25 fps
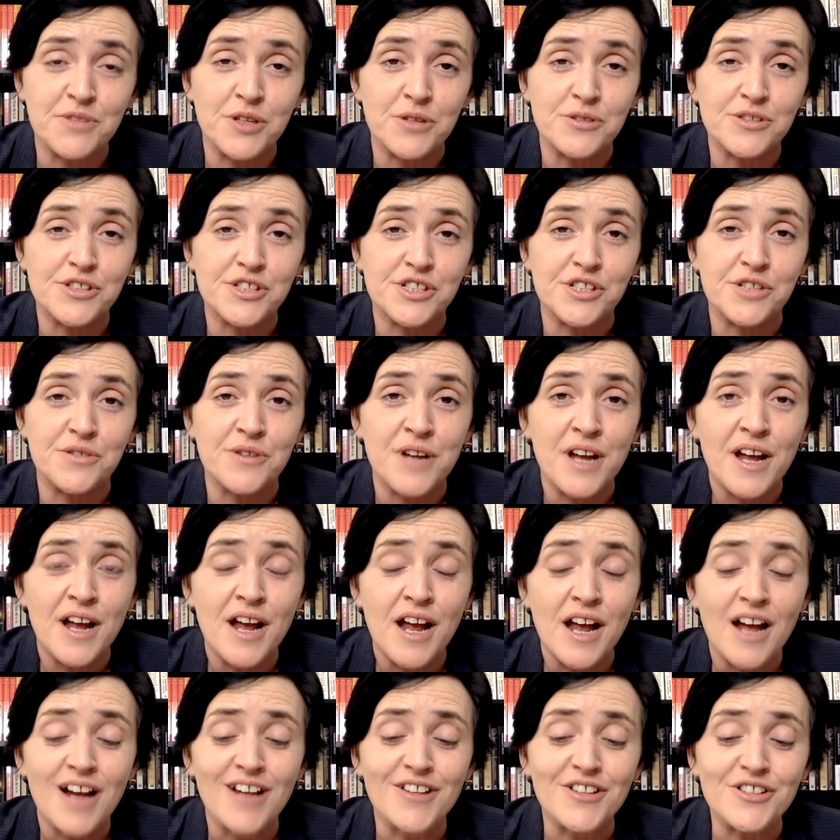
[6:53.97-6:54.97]
those two
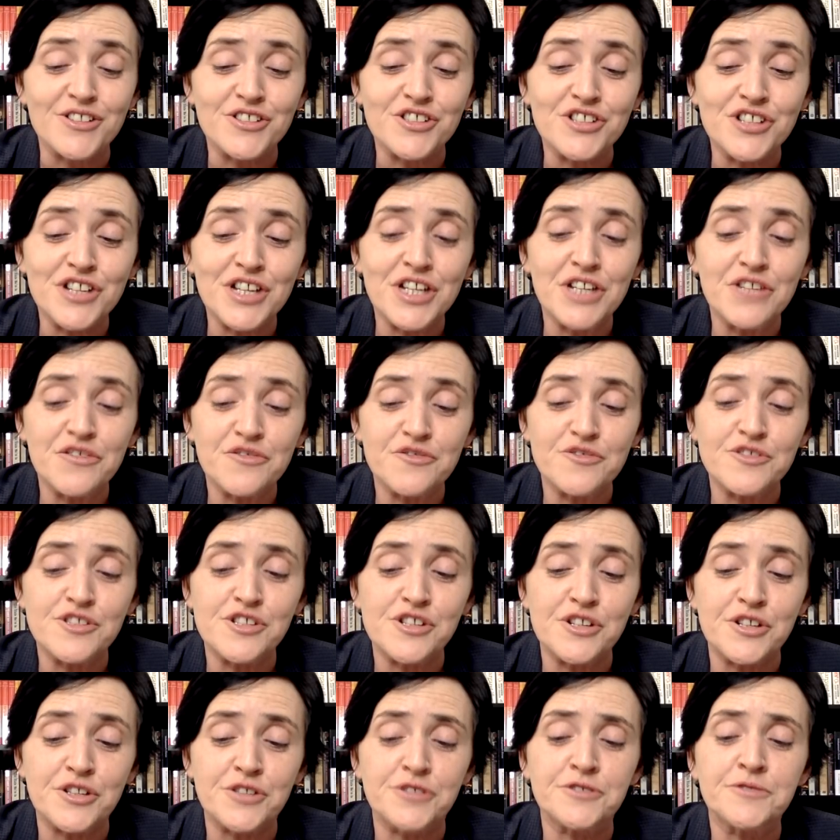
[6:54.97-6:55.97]
are the chief
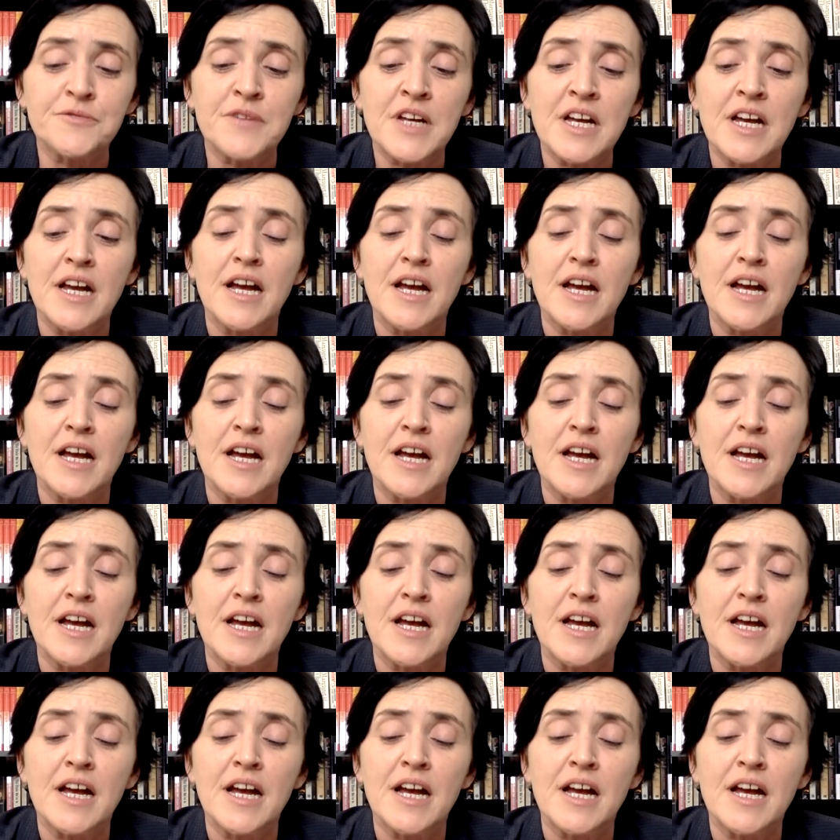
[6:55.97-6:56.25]
two,